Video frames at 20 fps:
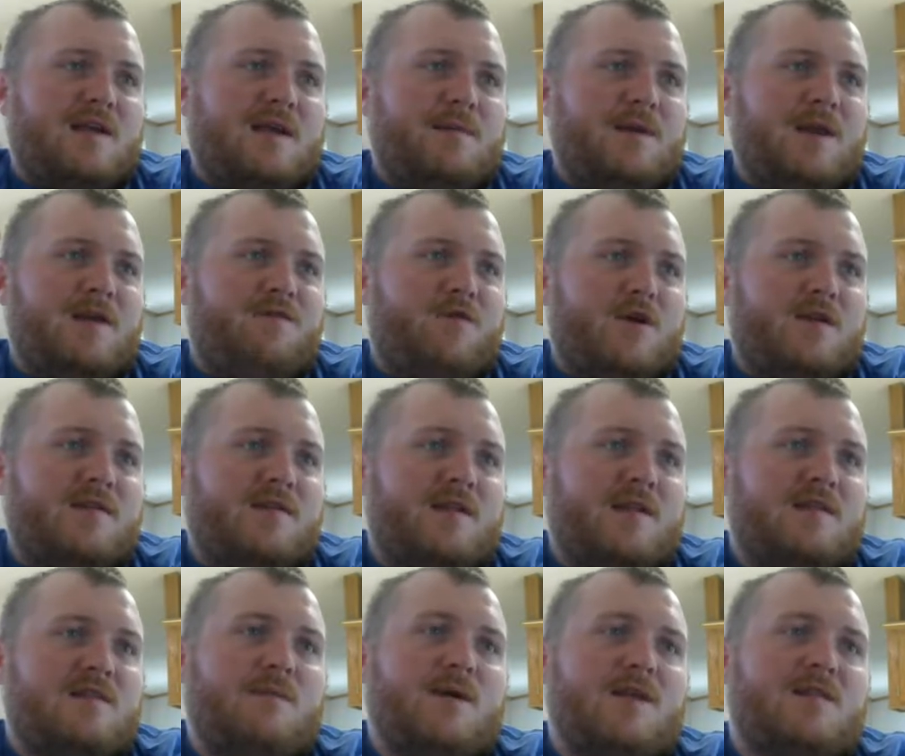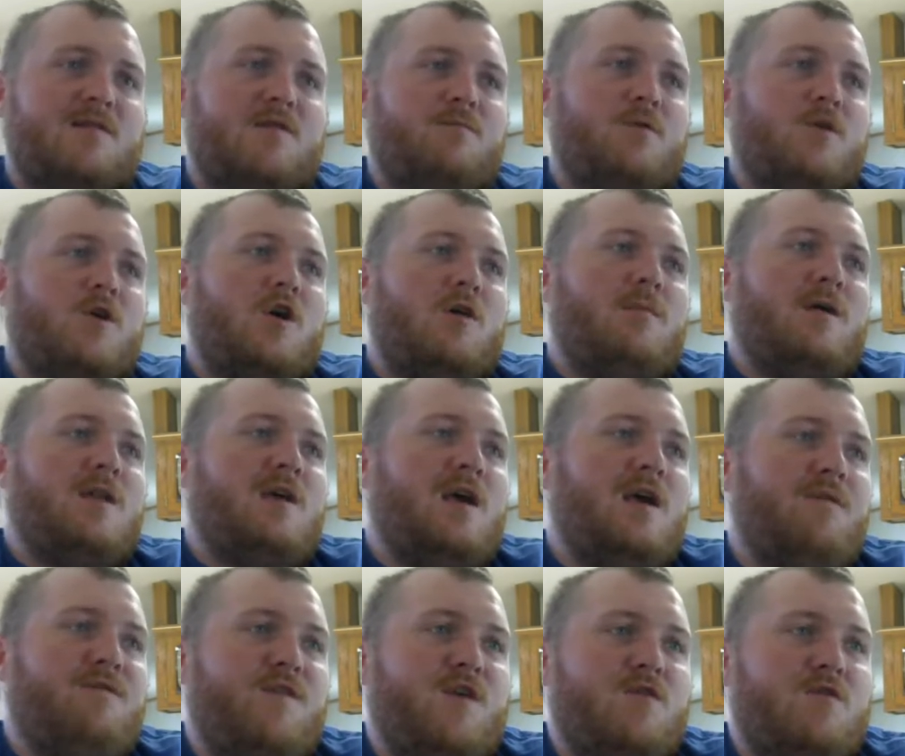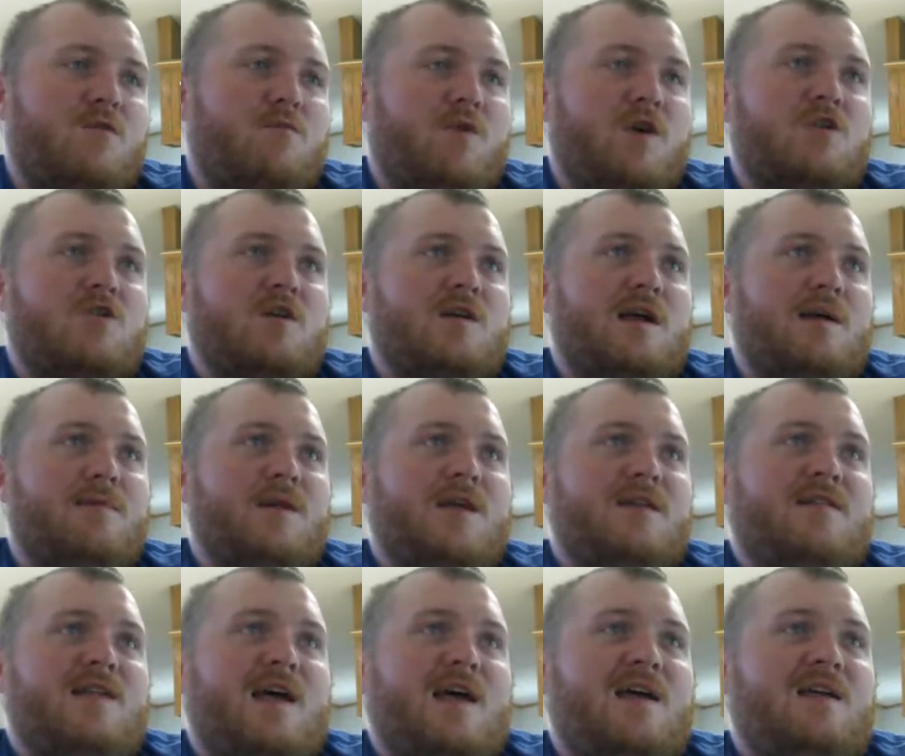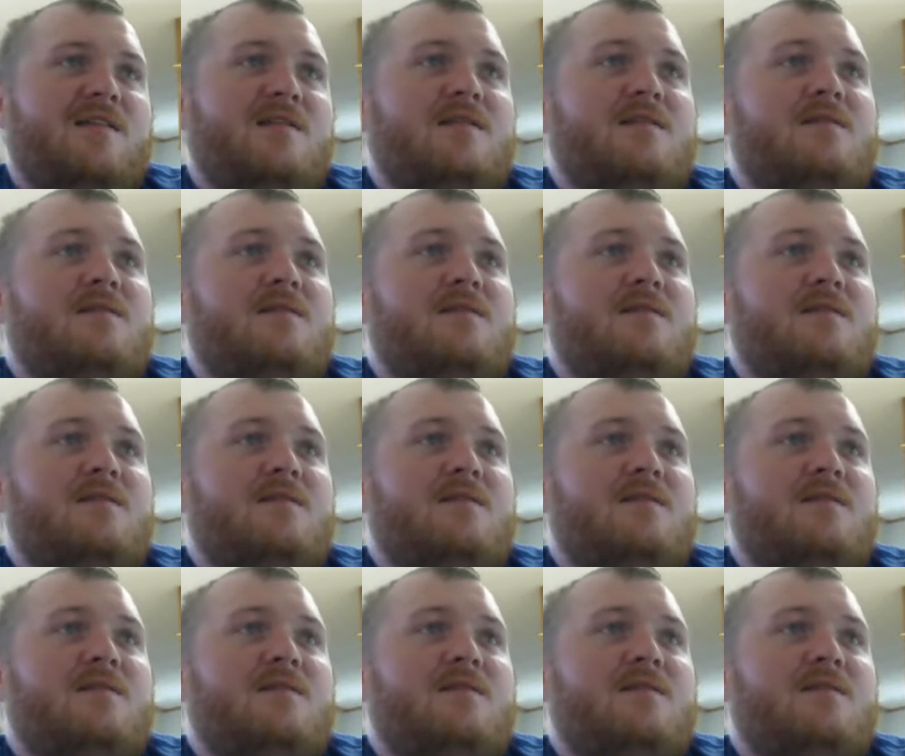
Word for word: company focuses on domestic procurement efforts, A Russian company said.